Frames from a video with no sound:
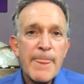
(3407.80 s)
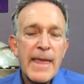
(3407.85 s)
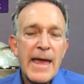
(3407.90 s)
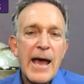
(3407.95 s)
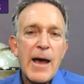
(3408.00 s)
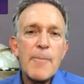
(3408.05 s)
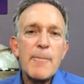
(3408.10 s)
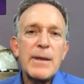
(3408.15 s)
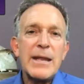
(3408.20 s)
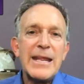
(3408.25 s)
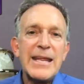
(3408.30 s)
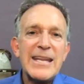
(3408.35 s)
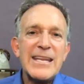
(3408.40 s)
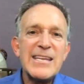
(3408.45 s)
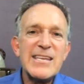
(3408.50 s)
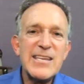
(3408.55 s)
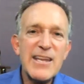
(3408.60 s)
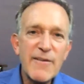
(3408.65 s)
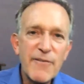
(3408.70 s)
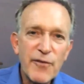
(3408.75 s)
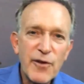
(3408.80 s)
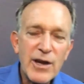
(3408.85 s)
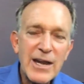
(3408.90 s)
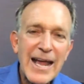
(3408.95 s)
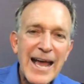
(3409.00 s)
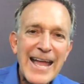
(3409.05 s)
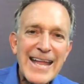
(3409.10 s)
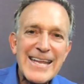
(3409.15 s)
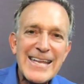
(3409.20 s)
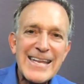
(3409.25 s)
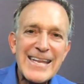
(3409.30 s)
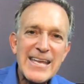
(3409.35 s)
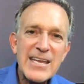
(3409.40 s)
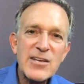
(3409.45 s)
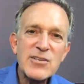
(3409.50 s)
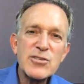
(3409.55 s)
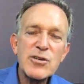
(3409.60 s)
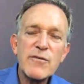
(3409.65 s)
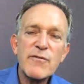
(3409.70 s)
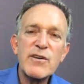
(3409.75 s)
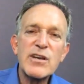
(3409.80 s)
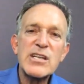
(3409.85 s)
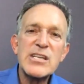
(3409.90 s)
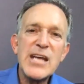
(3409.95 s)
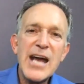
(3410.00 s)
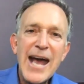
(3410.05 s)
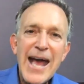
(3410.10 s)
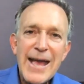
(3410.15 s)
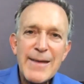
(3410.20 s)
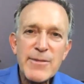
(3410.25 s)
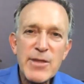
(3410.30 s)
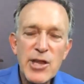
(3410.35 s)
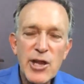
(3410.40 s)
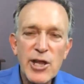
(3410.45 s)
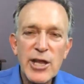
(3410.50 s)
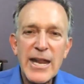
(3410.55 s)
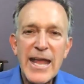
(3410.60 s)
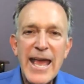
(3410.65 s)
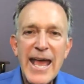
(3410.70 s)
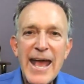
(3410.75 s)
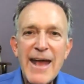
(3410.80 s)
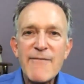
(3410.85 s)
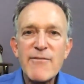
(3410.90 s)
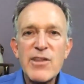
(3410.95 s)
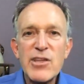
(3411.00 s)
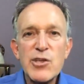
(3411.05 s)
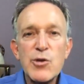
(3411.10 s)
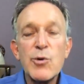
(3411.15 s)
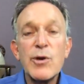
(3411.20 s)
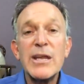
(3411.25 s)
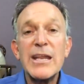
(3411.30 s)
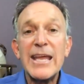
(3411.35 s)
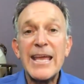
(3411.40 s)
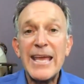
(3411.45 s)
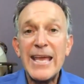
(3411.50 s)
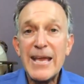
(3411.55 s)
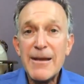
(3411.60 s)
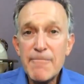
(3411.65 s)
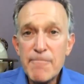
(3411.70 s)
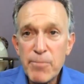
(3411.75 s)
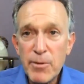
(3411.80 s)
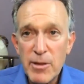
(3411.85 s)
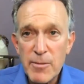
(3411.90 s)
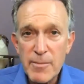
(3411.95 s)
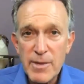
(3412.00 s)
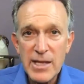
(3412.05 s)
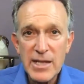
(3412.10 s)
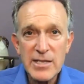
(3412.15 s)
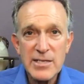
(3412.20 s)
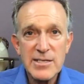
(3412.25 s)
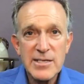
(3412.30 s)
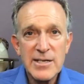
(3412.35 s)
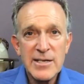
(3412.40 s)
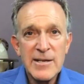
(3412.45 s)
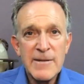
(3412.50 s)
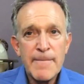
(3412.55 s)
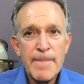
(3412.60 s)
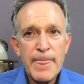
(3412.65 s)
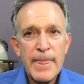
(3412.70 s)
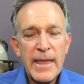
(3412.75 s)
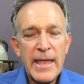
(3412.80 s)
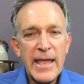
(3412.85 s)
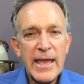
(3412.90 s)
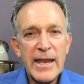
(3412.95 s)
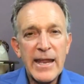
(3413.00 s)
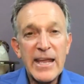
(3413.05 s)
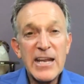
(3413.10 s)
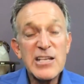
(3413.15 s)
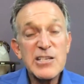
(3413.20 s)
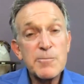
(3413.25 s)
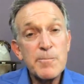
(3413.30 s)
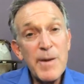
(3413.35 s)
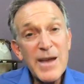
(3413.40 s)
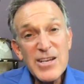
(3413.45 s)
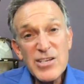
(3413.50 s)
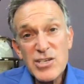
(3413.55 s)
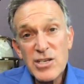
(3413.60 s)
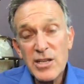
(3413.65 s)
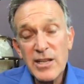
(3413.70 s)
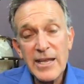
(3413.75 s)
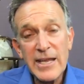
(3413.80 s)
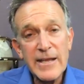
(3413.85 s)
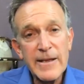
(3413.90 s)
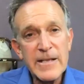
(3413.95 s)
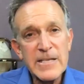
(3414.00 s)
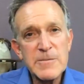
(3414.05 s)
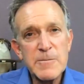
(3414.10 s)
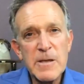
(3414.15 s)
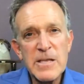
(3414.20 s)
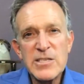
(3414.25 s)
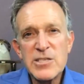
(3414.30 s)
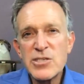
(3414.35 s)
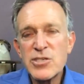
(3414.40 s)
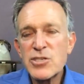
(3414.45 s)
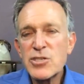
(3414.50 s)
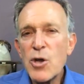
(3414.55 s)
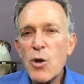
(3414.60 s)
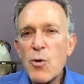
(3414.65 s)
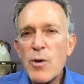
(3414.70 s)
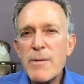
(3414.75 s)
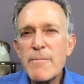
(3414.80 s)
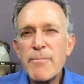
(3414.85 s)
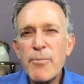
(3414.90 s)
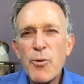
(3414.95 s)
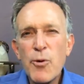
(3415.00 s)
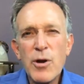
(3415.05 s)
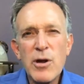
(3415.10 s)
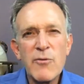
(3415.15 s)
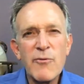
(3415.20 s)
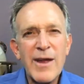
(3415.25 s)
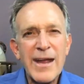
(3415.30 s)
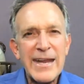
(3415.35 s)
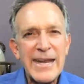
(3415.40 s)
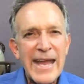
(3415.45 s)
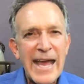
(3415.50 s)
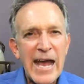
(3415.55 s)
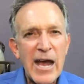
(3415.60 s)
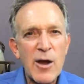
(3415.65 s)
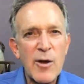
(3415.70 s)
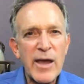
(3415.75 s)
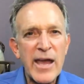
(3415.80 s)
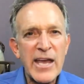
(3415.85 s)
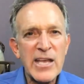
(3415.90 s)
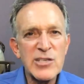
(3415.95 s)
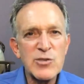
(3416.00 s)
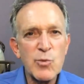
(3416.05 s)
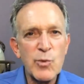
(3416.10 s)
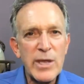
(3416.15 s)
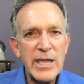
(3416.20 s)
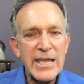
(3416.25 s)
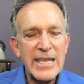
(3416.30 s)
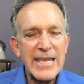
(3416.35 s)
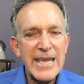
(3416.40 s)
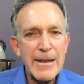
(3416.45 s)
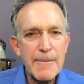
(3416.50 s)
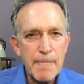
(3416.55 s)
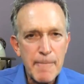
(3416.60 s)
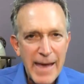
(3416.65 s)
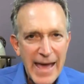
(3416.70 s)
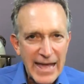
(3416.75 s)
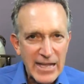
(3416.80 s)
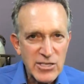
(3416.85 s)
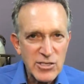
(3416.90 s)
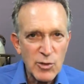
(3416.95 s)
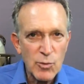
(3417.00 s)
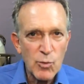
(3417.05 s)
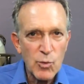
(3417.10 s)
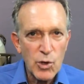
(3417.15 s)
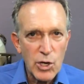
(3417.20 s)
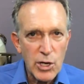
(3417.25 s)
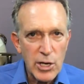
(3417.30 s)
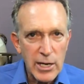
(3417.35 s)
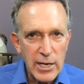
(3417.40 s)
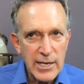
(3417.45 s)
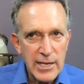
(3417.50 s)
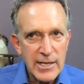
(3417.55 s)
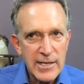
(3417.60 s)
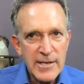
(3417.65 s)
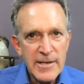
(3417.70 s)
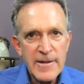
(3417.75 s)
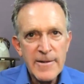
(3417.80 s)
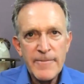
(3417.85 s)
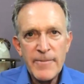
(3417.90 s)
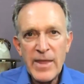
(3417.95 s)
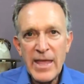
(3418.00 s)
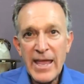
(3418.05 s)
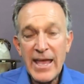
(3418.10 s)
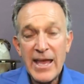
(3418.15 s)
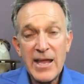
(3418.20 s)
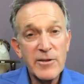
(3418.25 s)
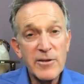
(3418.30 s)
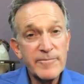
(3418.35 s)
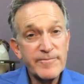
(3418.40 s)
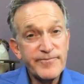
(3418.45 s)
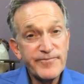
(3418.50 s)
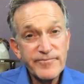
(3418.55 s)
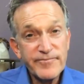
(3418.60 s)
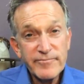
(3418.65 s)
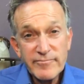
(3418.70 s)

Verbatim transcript: how many different ideas over time that you're going to have that you can implement. And, and especially it's it's so important right now as we get back to work and